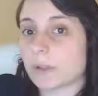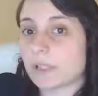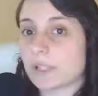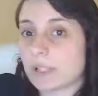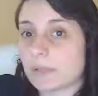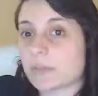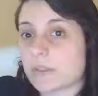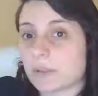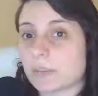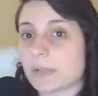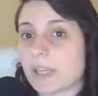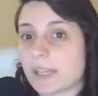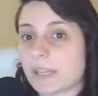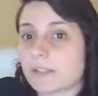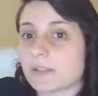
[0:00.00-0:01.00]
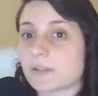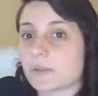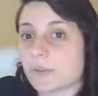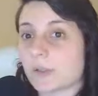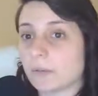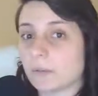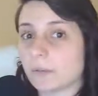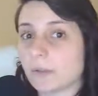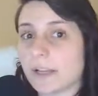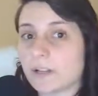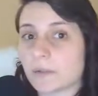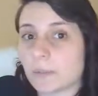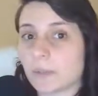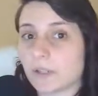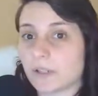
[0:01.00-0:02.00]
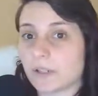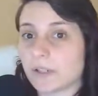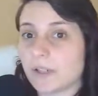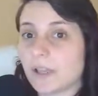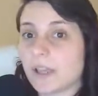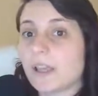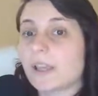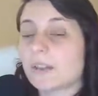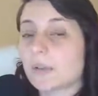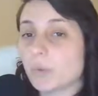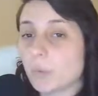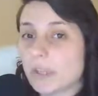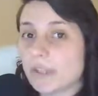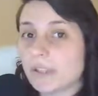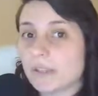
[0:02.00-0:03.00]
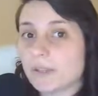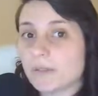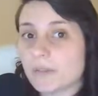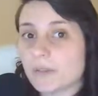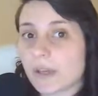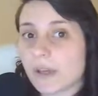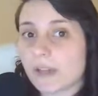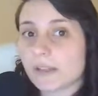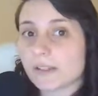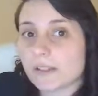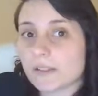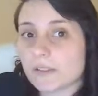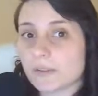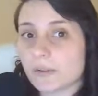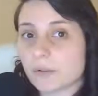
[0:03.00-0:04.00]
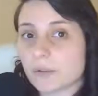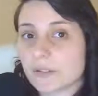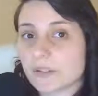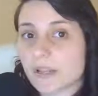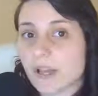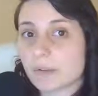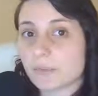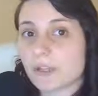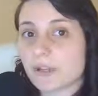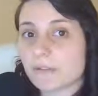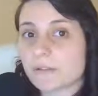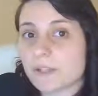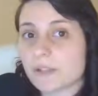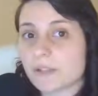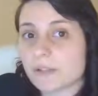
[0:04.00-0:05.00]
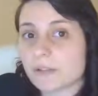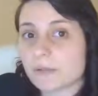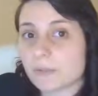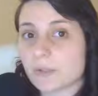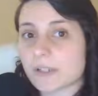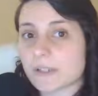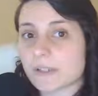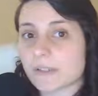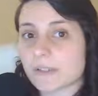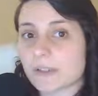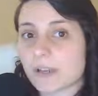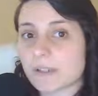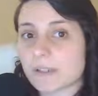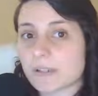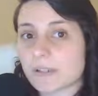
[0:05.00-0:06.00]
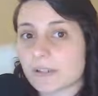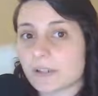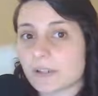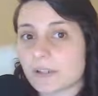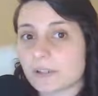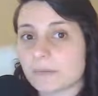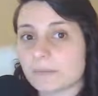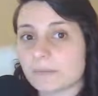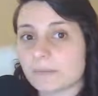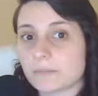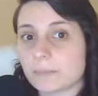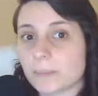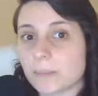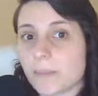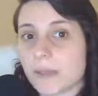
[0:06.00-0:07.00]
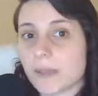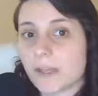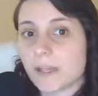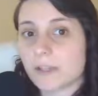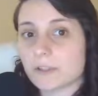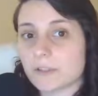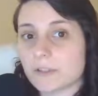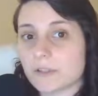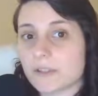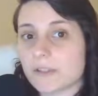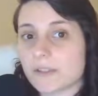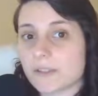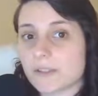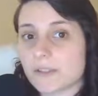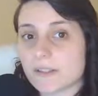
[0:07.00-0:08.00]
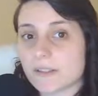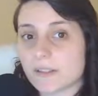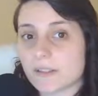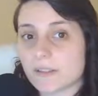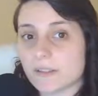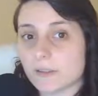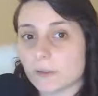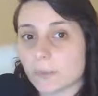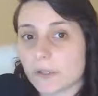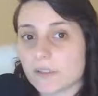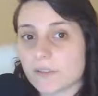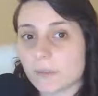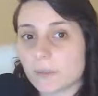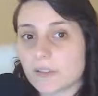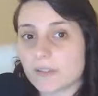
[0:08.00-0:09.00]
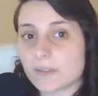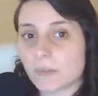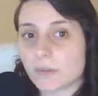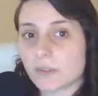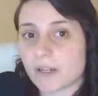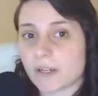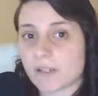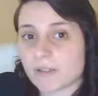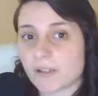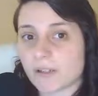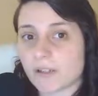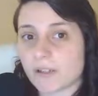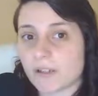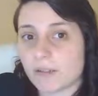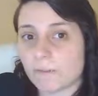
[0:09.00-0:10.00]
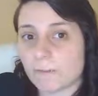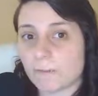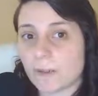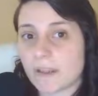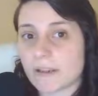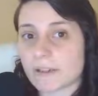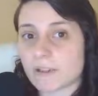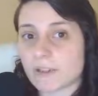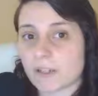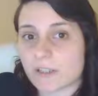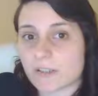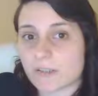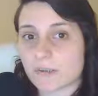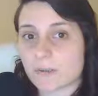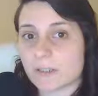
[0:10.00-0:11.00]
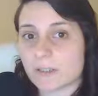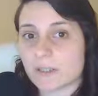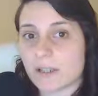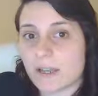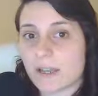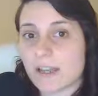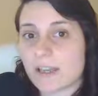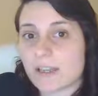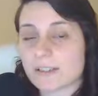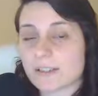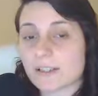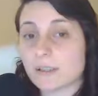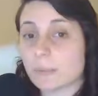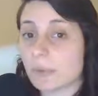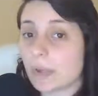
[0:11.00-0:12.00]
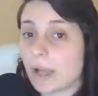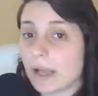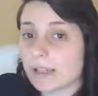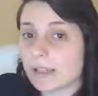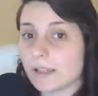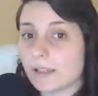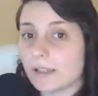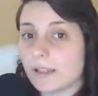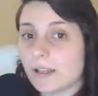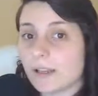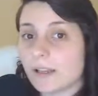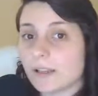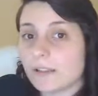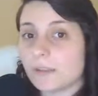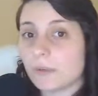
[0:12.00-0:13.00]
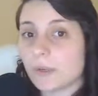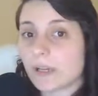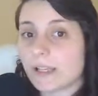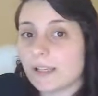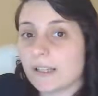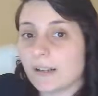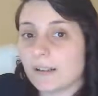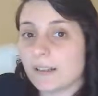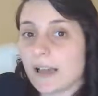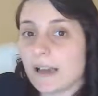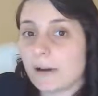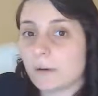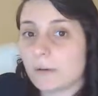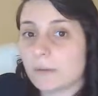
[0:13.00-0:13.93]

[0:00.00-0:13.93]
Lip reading: Gamestar Mechanic to run Flash Player. The way that you do that is you go to the top left here where it says Not Secure, and you should see a little puzzle piece with an X on it and Flash next to it. It's going to block it. You want to hit Allow,